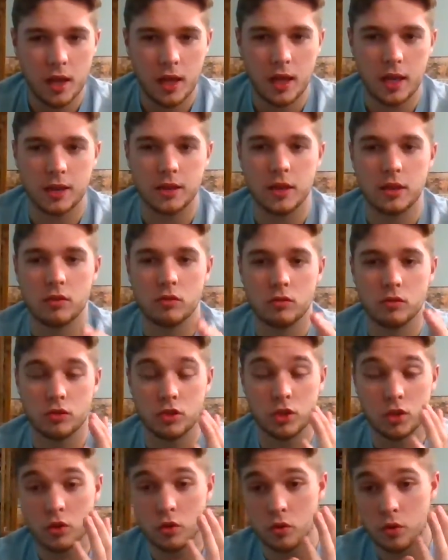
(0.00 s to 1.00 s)
And then
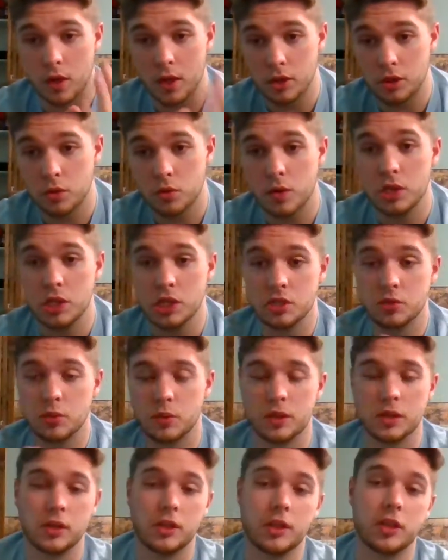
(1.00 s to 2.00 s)
grade 3 is when the
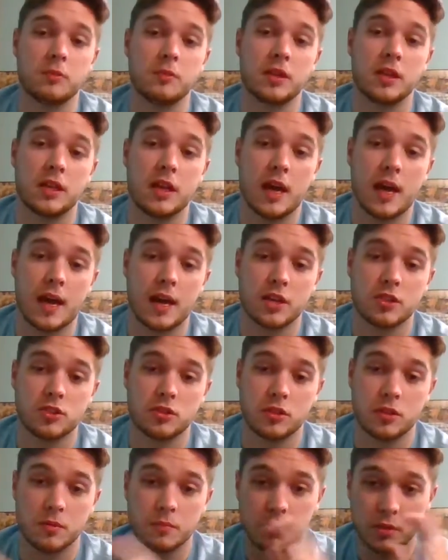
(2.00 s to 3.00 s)
ligament actually
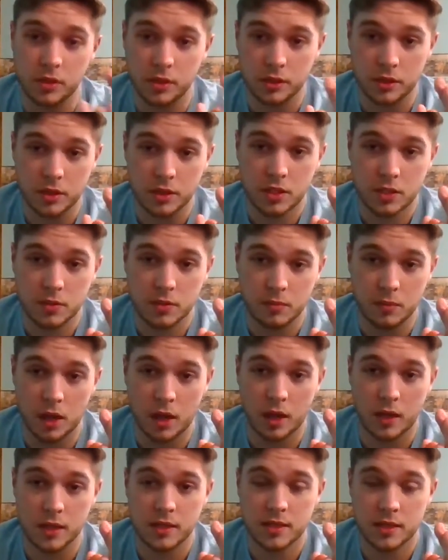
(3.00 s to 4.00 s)
completely
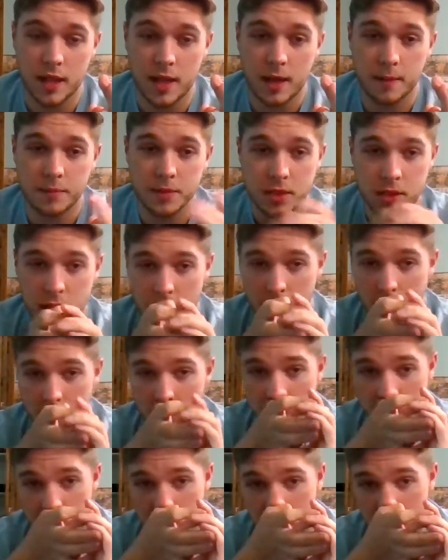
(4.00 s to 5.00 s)
snaps.
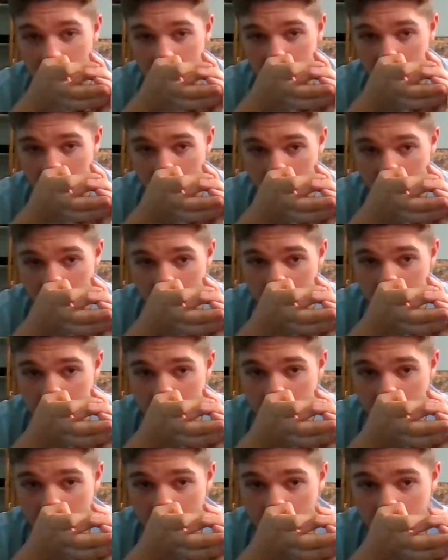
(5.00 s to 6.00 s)
I
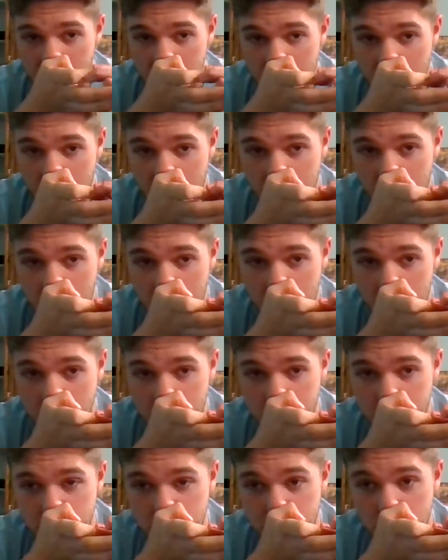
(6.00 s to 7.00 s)
have had
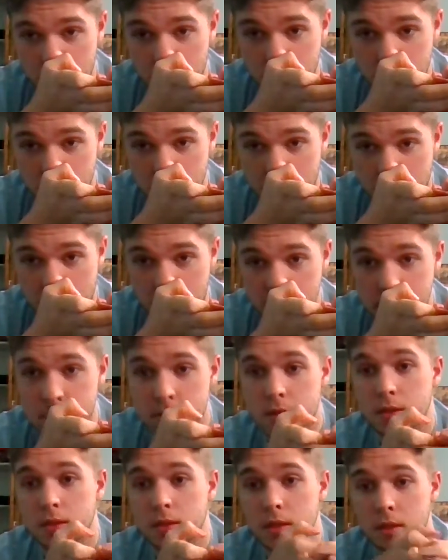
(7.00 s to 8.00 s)
both types
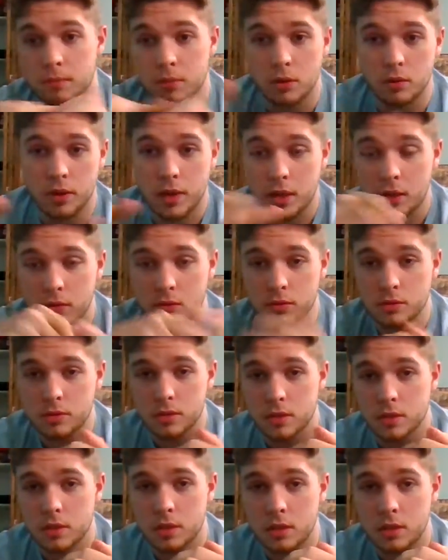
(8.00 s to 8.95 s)
in both ankles.